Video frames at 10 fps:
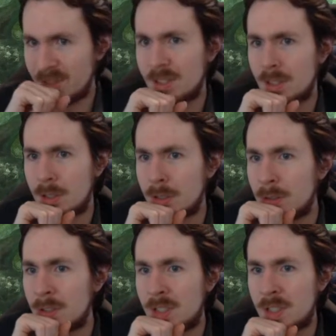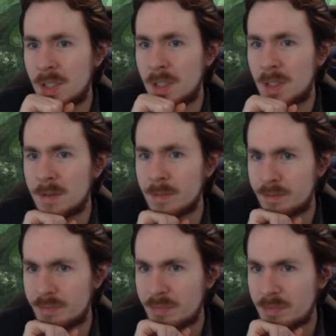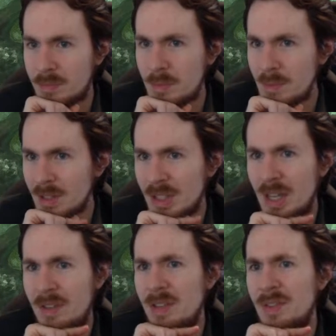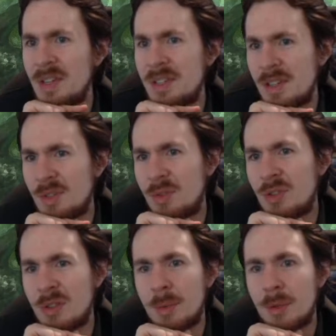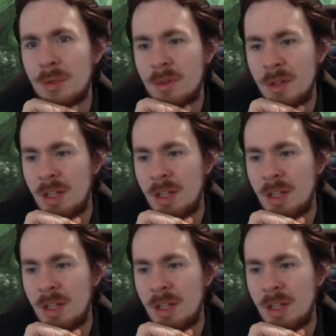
So, let's see. You have to have a decent sized creature on the board.